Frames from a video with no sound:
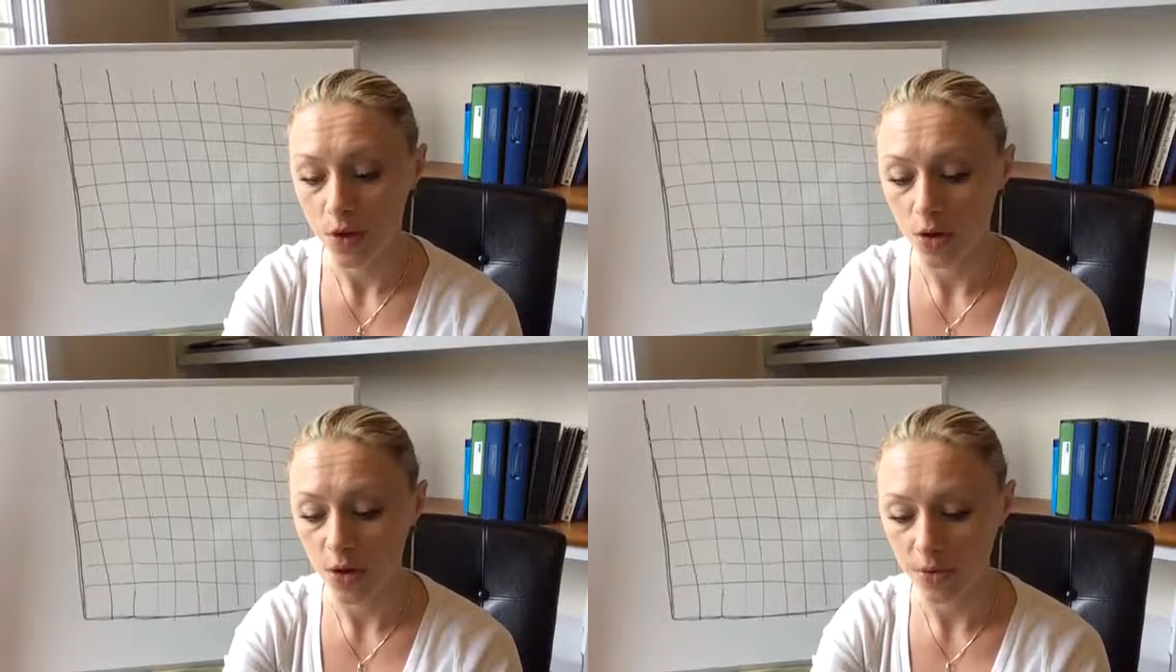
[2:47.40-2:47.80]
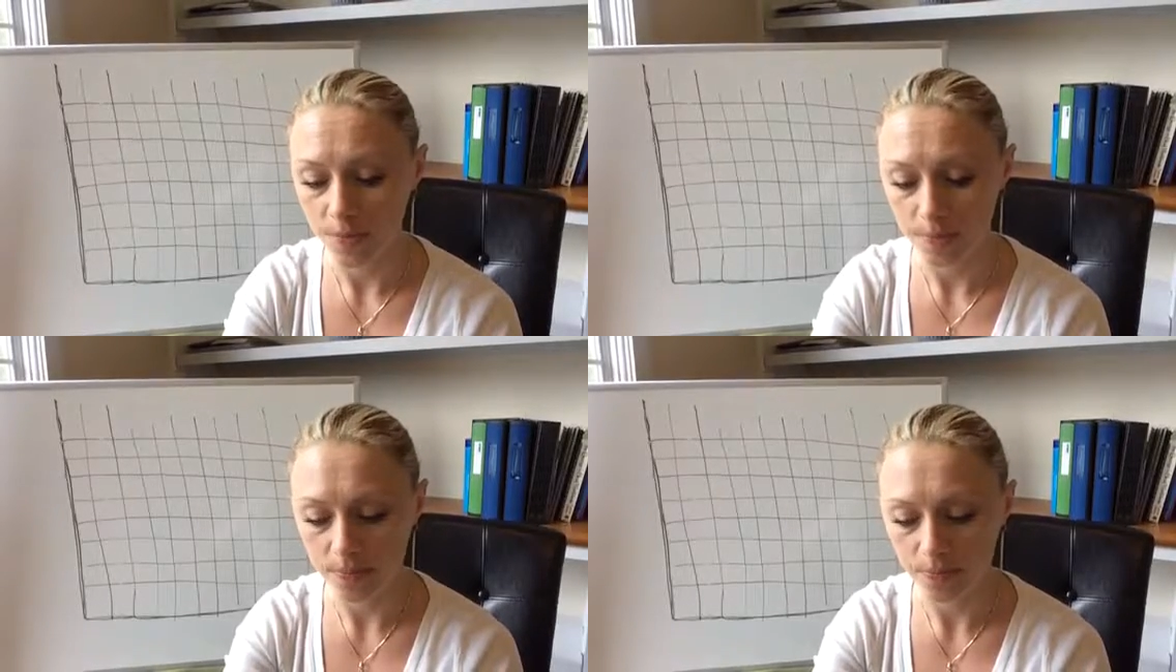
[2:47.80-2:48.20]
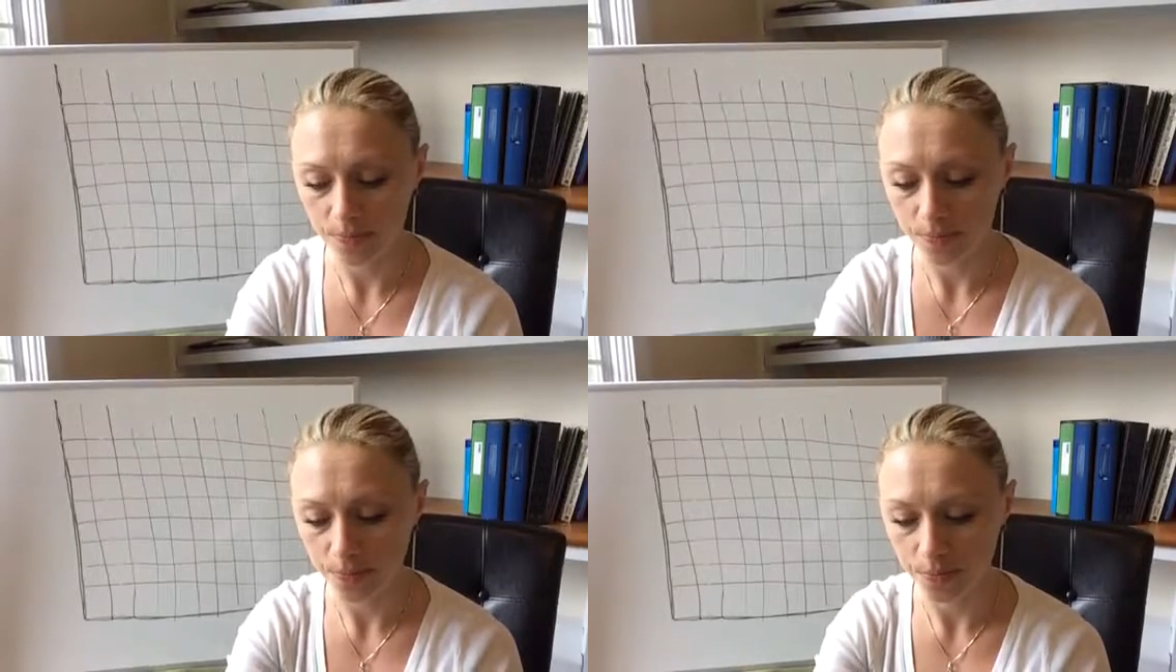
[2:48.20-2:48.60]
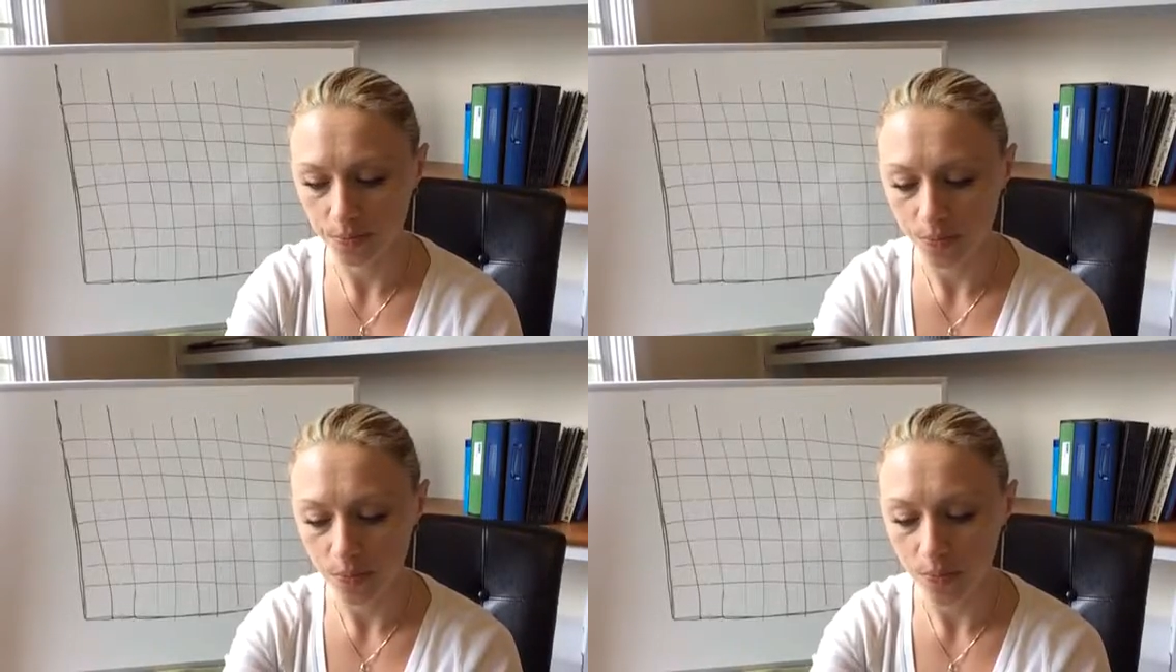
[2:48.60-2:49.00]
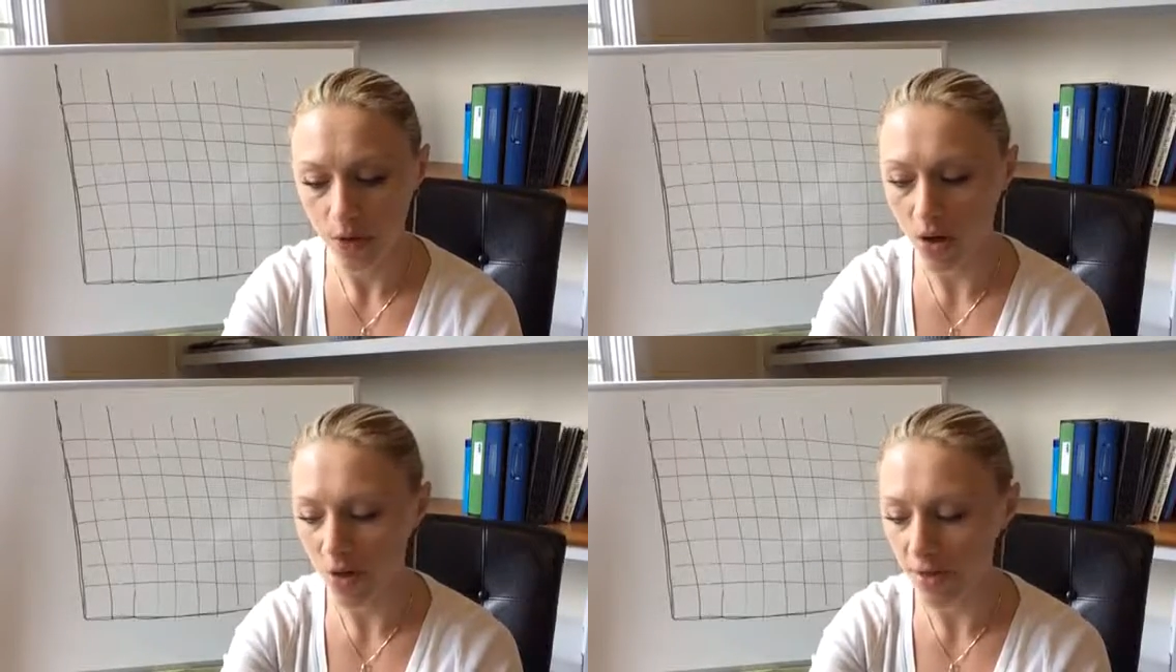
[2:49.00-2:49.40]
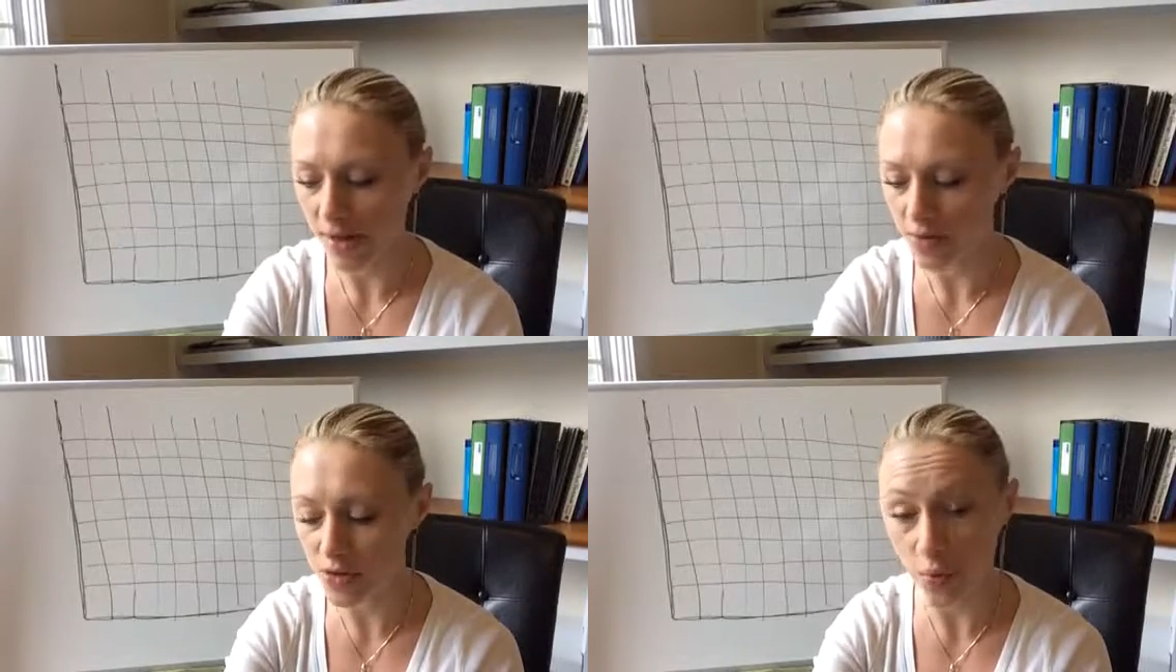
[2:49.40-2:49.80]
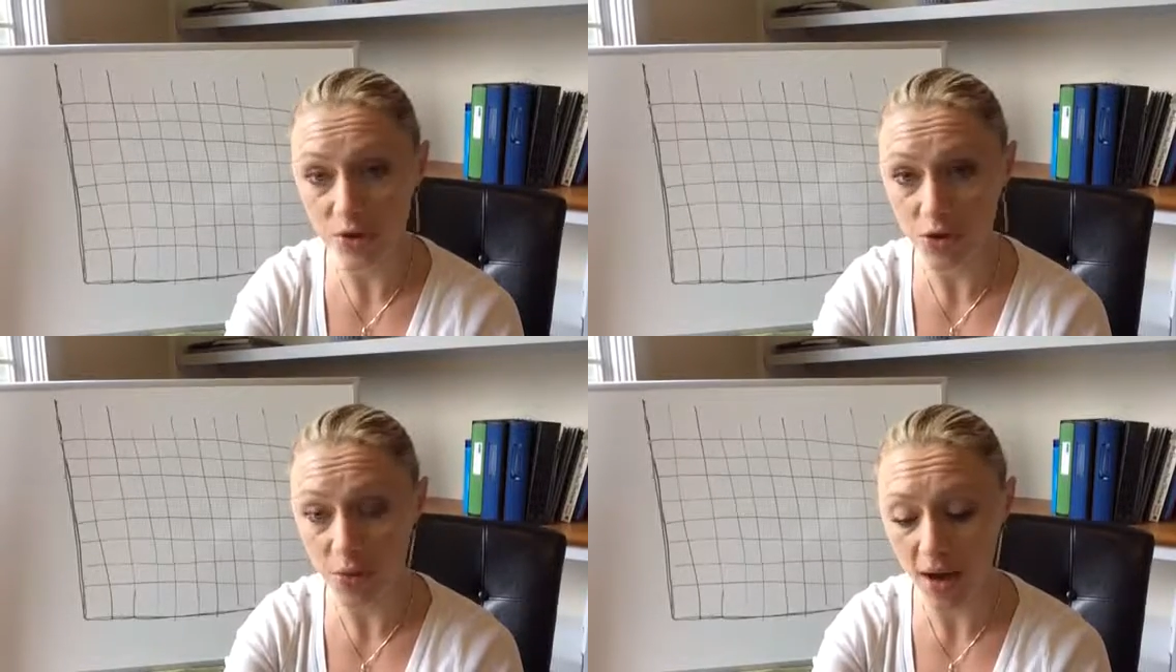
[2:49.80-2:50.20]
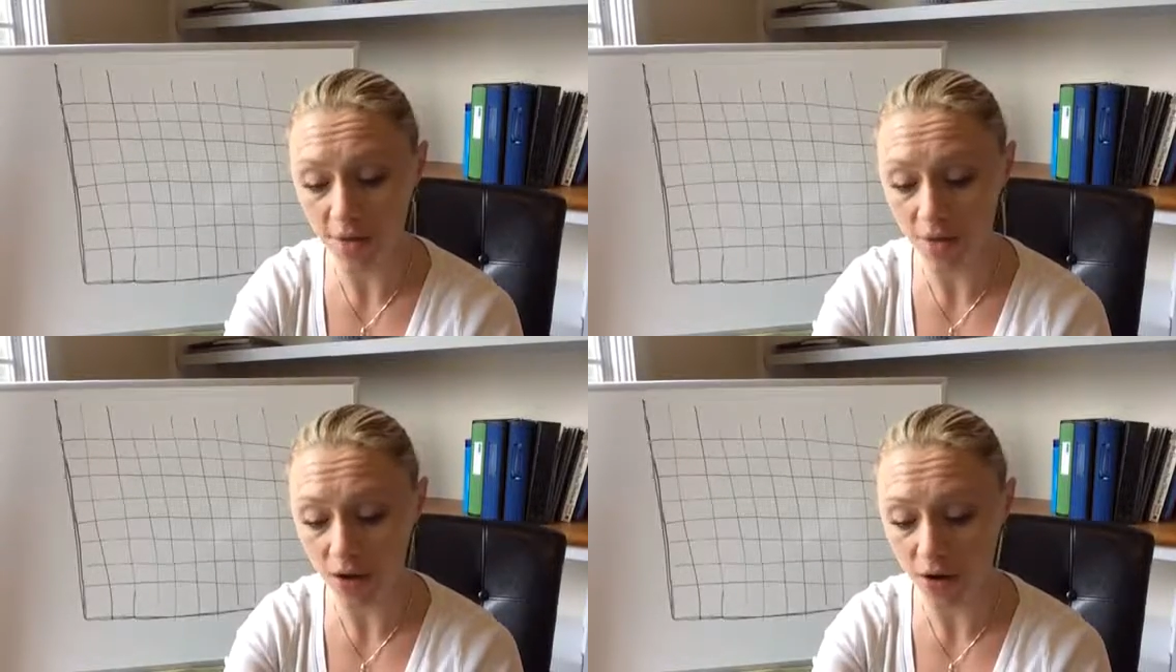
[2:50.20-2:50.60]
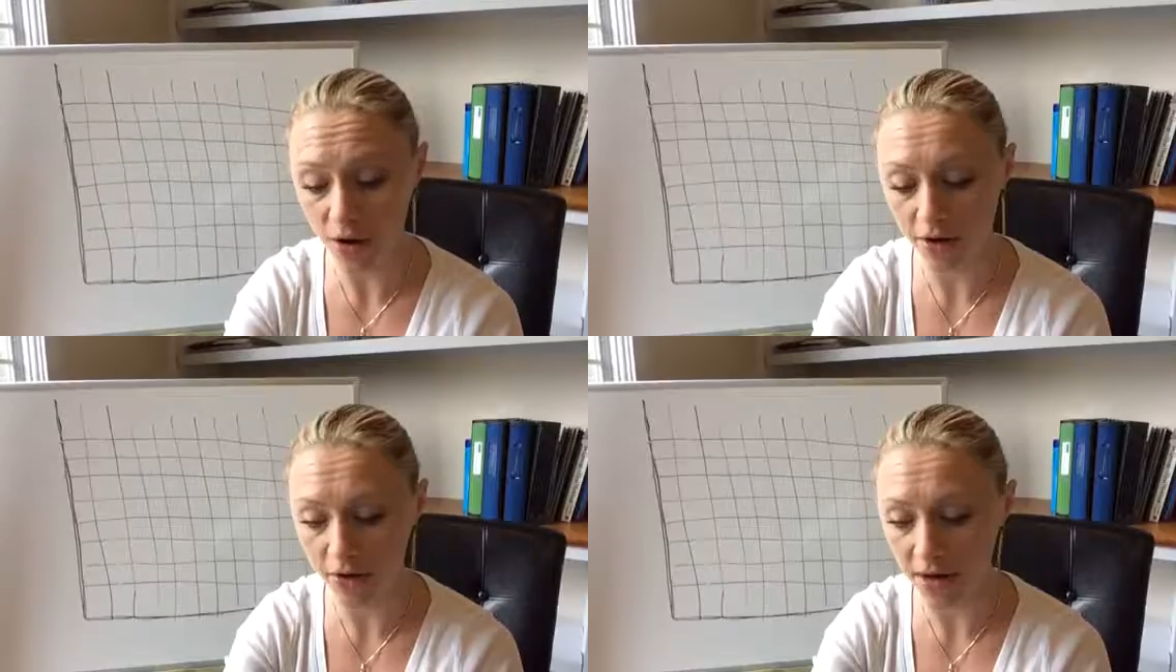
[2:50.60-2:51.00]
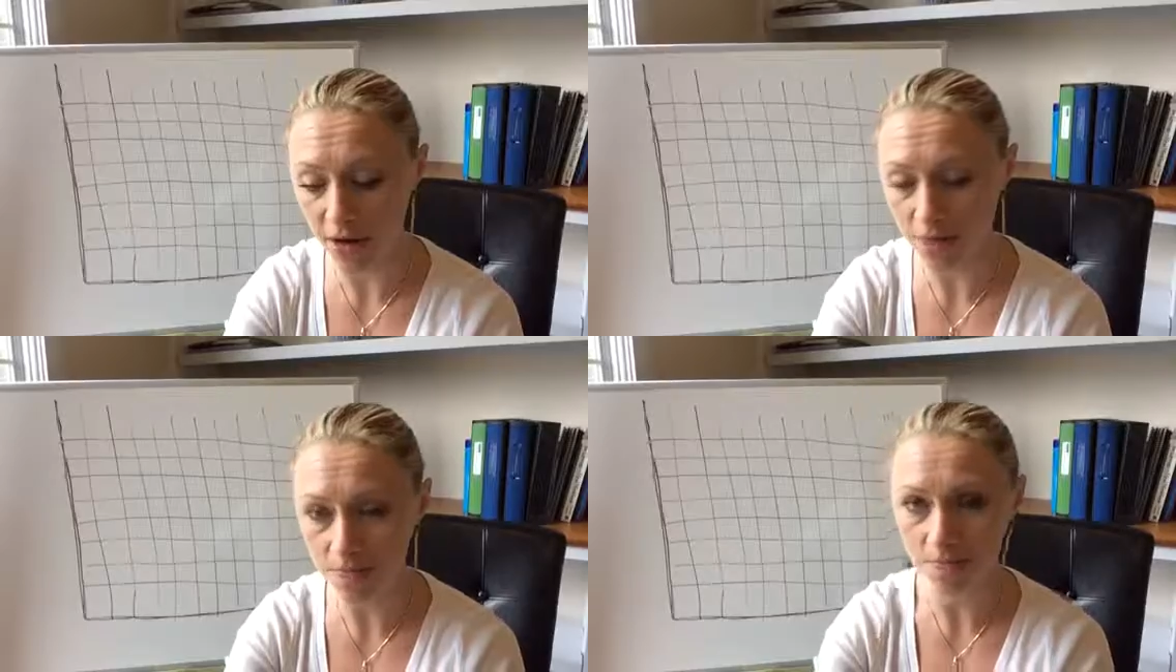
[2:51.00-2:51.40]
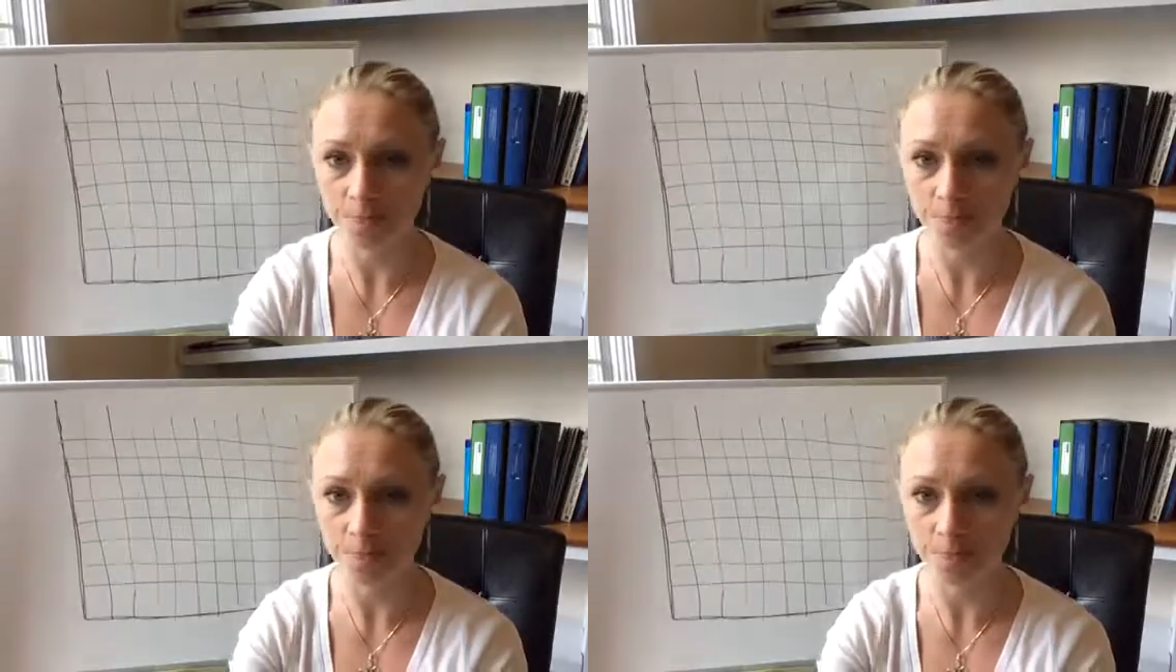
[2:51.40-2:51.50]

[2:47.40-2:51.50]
Good. All right, so once you have that card down,